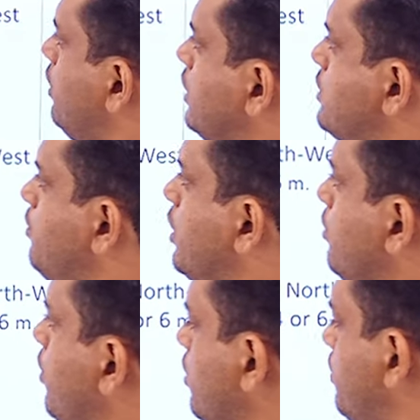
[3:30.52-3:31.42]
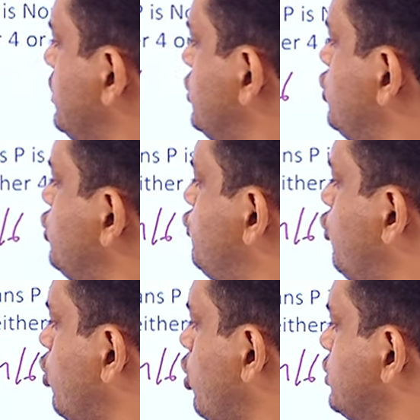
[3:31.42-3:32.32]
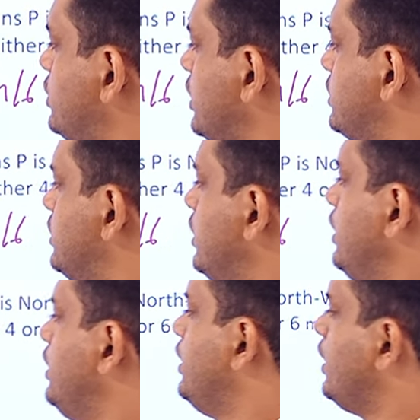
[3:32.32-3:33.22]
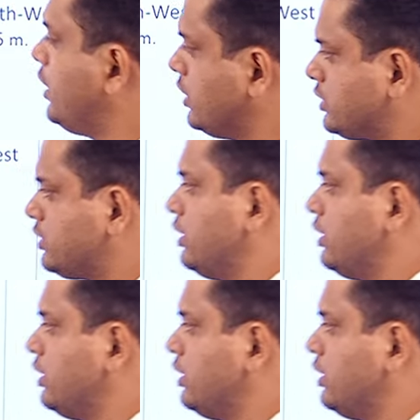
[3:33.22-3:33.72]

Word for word: exclamatory mark means this is four or six. Here it is.